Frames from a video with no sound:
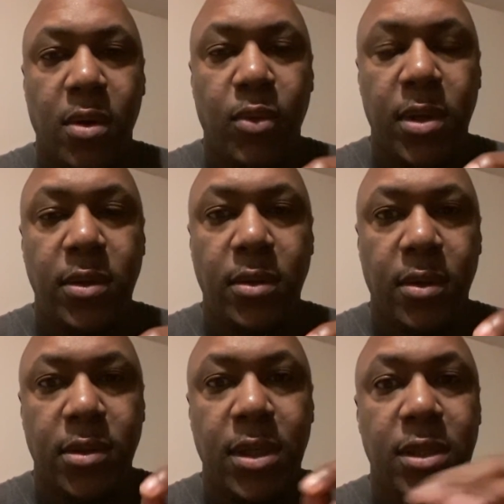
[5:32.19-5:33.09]
Well,
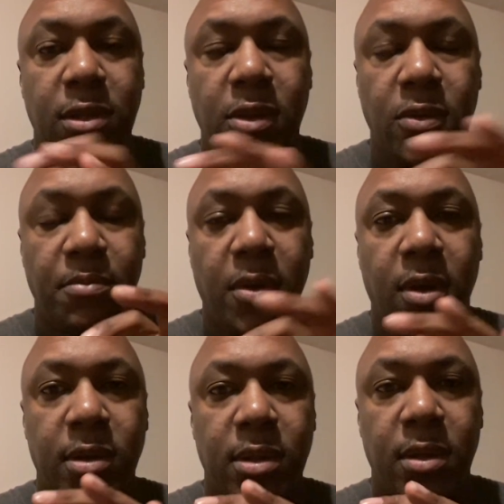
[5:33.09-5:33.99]
there's certain
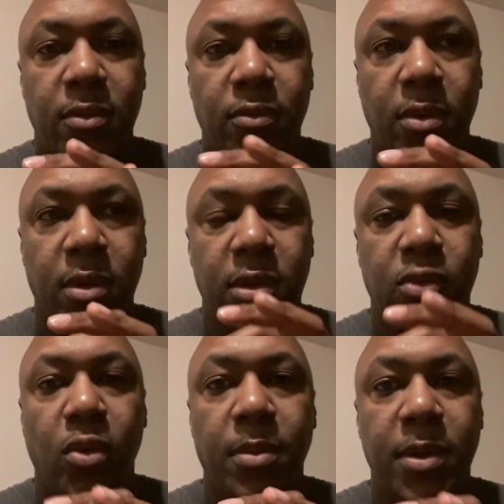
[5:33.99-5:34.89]
parts of the
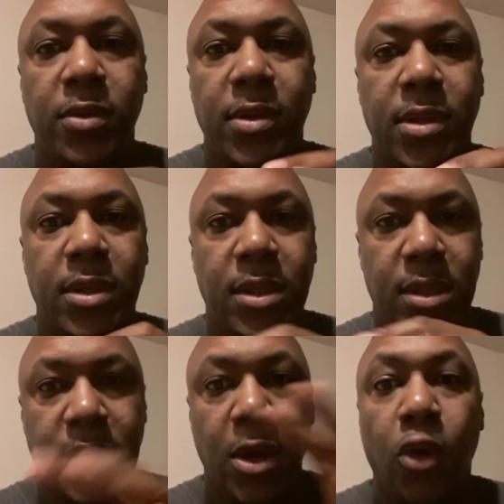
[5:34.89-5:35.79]
swamp that you can
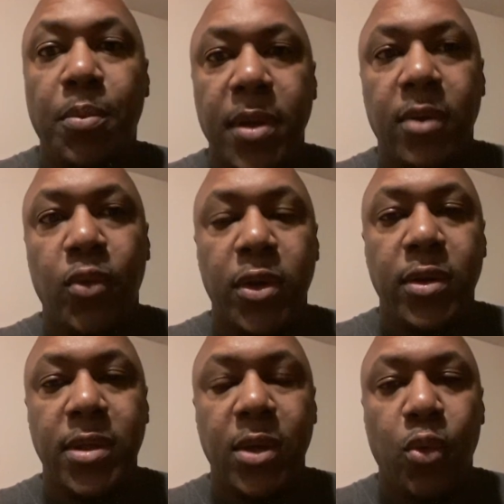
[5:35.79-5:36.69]
just open where you
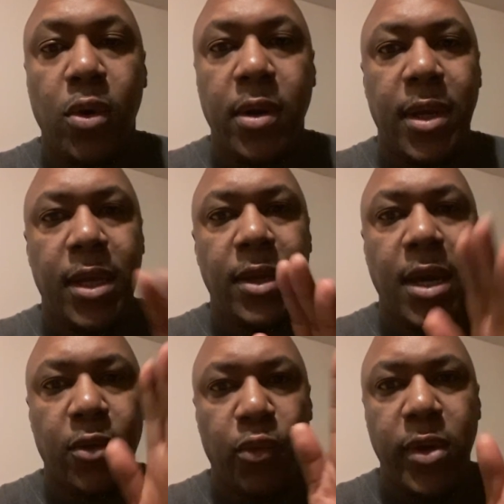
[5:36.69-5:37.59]
can see water, and then you
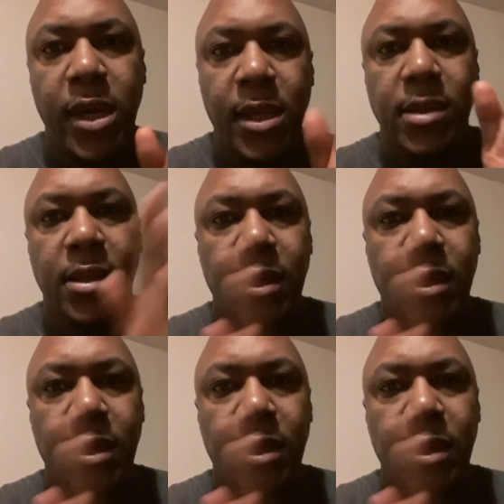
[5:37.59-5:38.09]
got the reeds,